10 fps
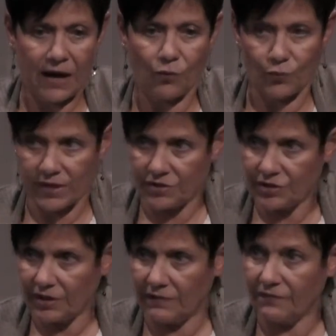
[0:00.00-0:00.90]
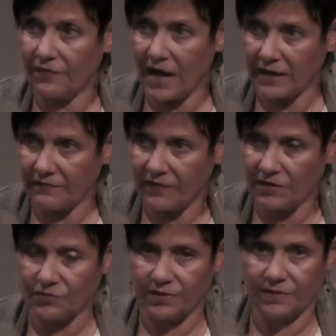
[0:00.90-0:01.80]
outreach and finding
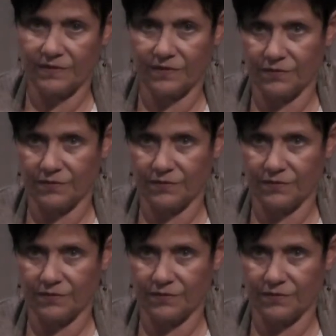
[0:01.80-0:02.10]
veterans.